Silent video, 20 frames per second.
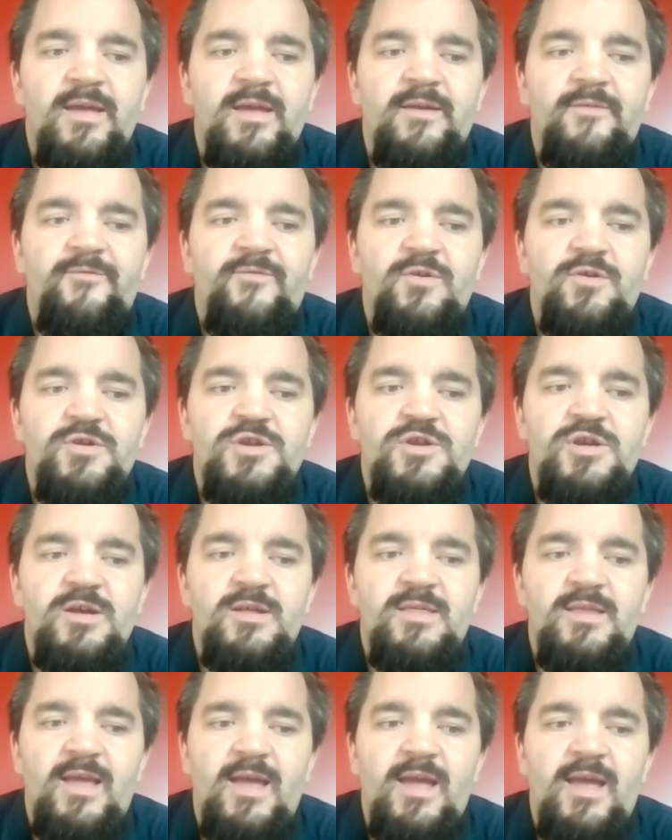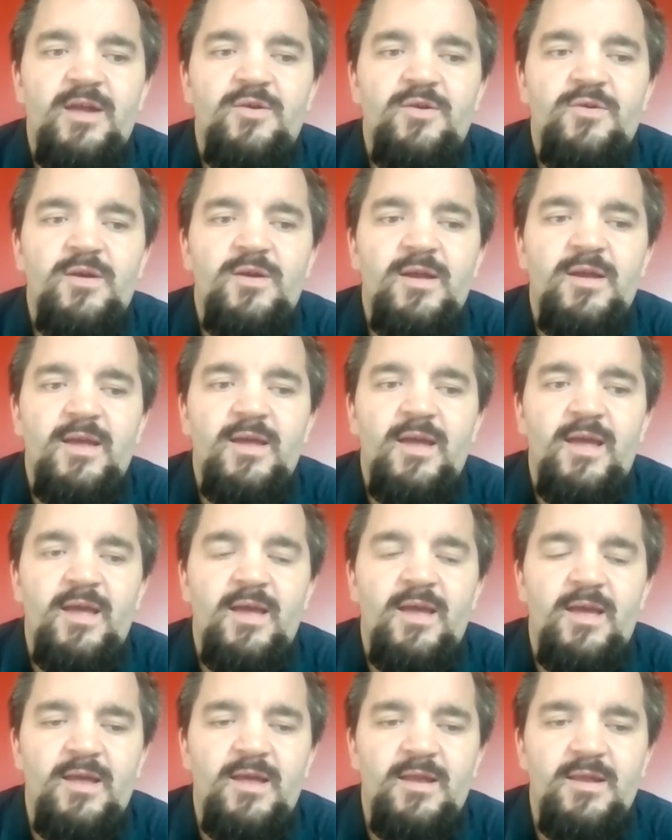if you're just angry
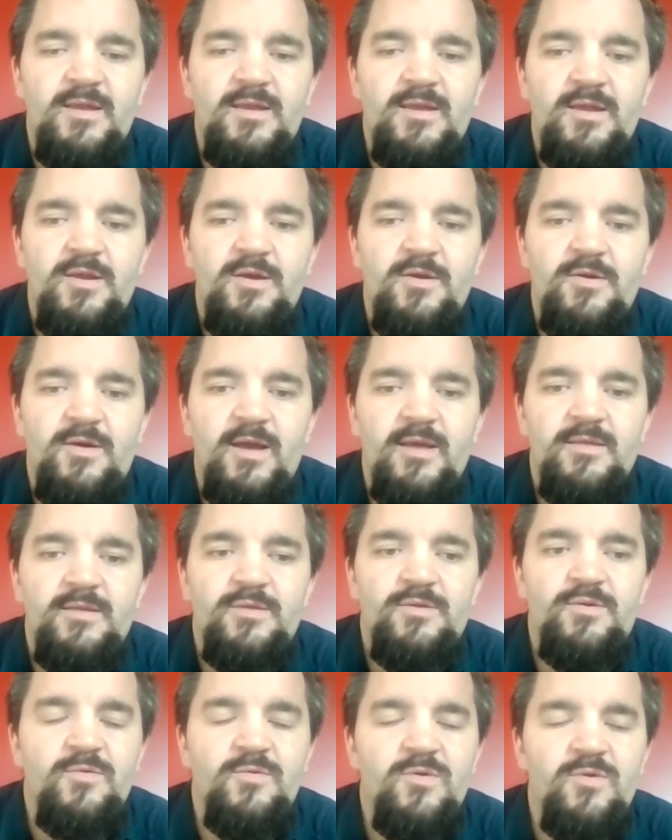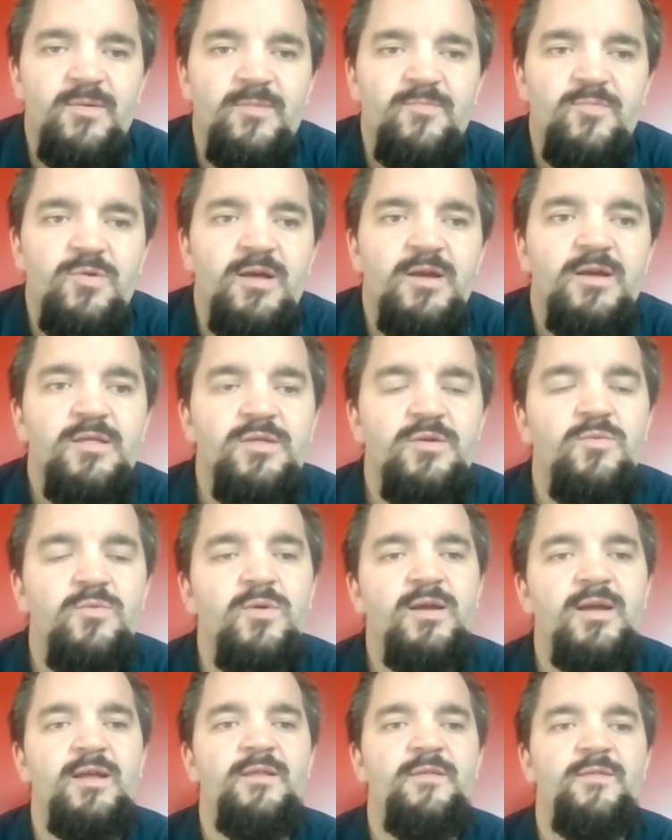and, as a school board member, so
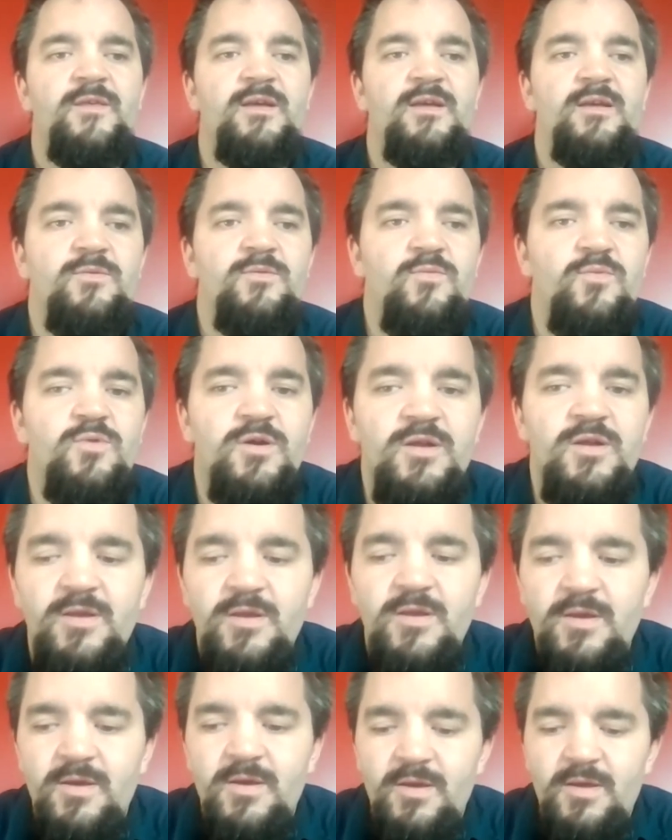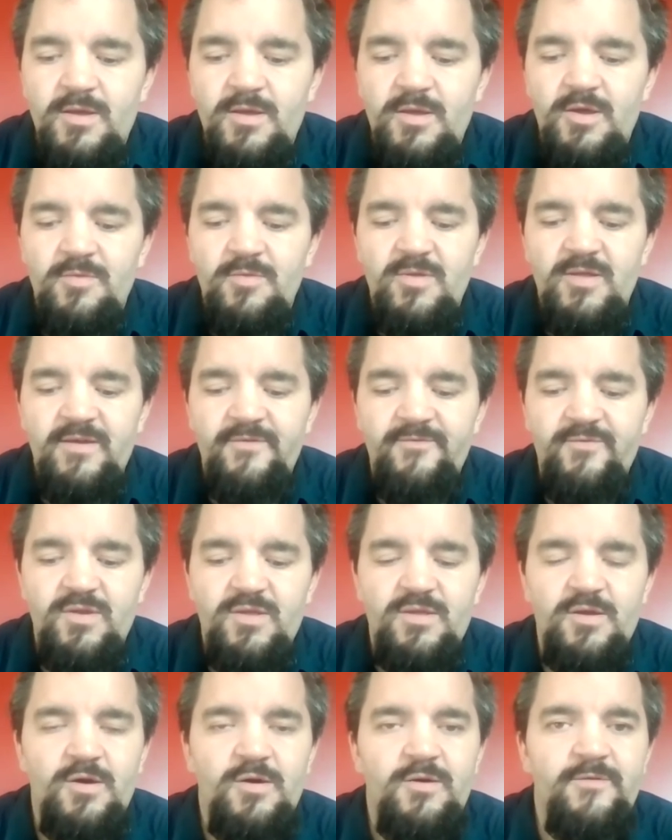what kind of things would you believe would
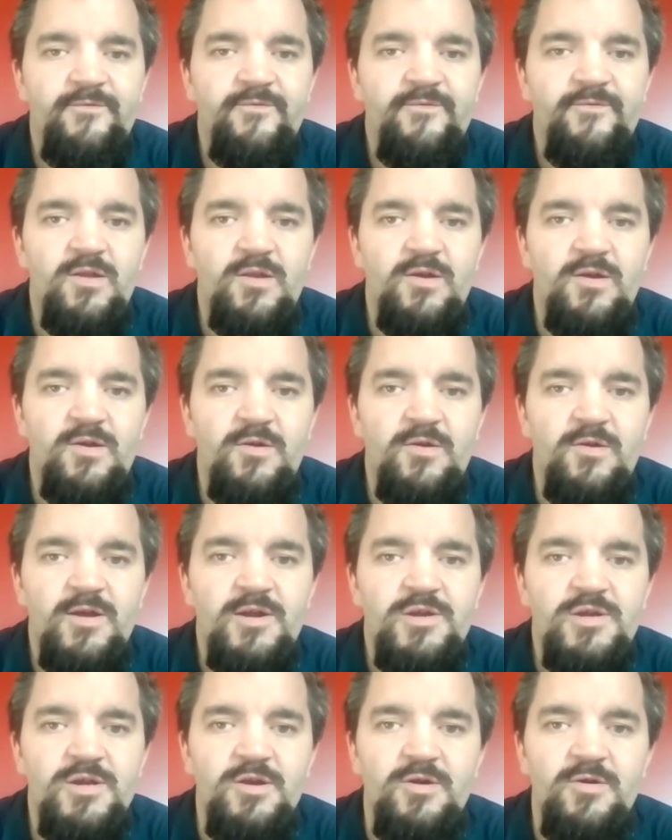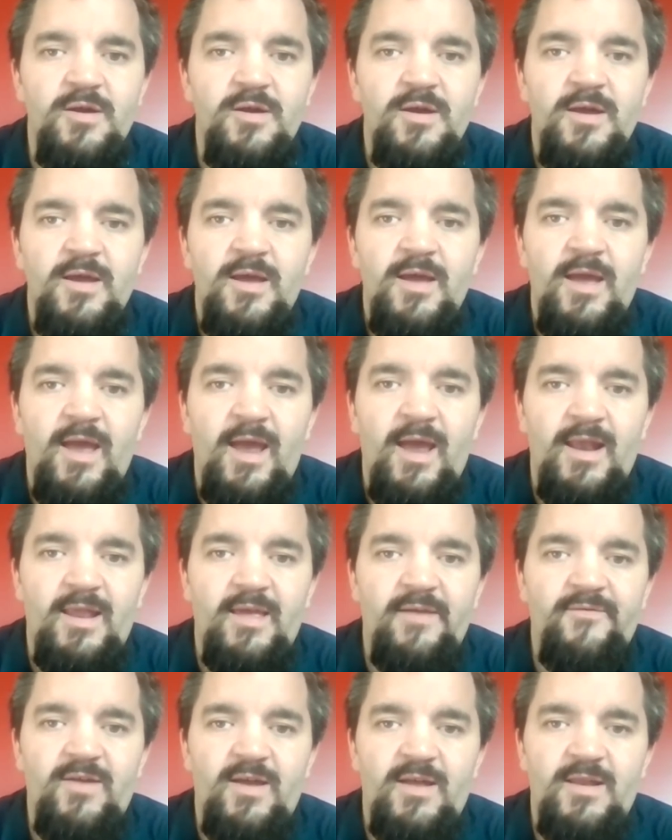solve, your issue? And
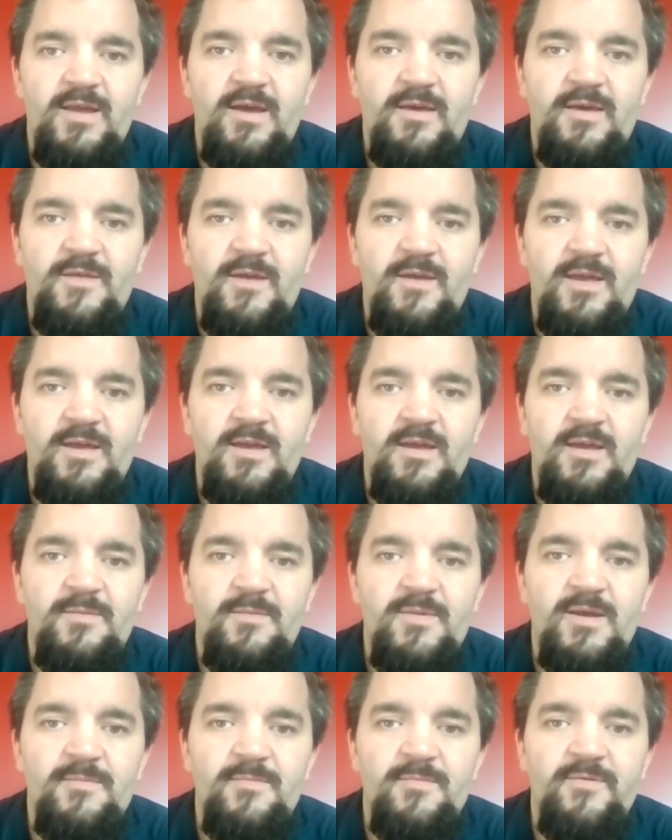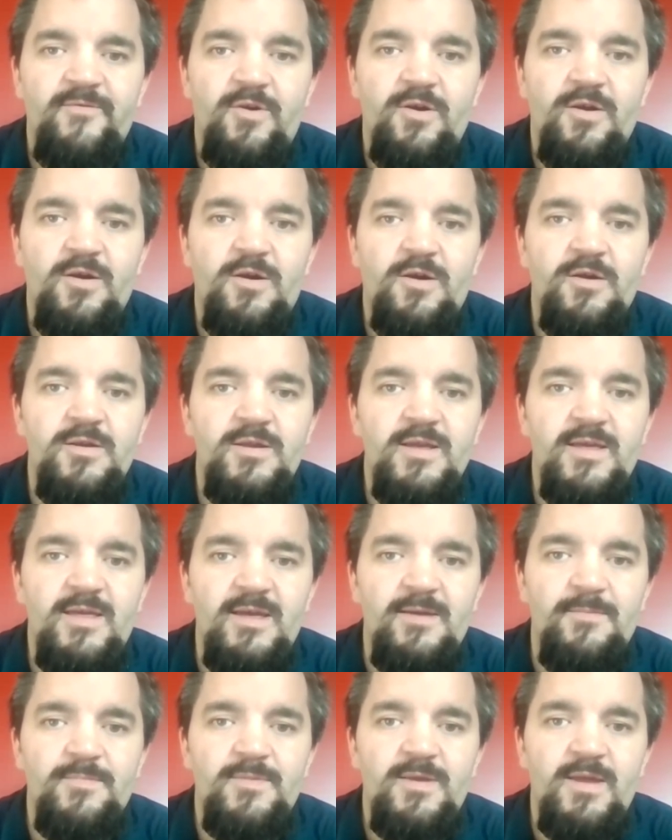they've got nothing. It becomes very hard to
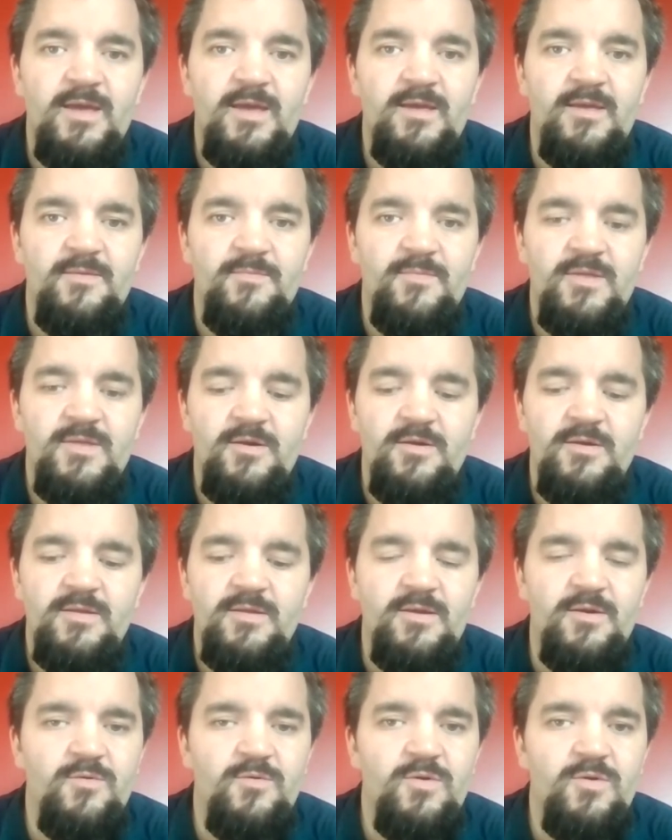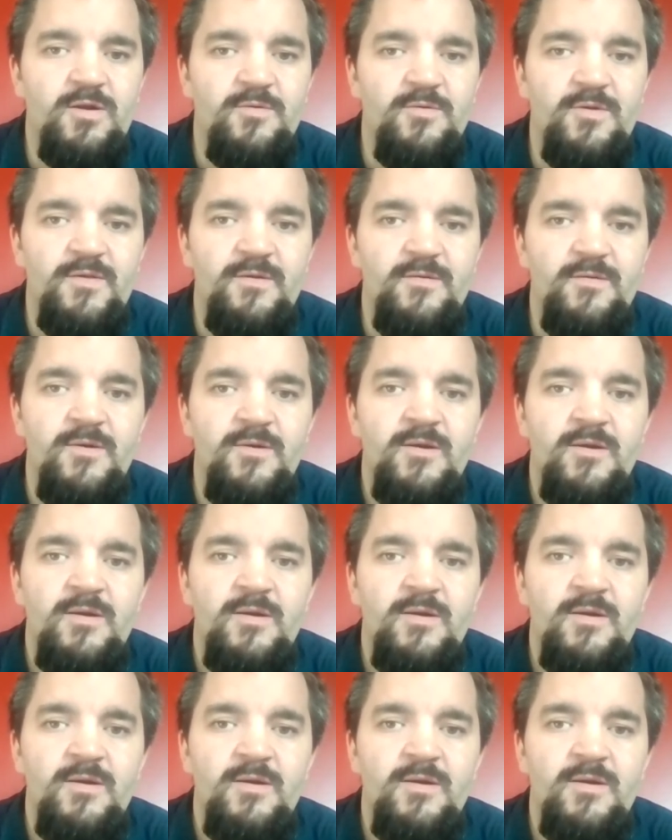keep taking them seriously or working with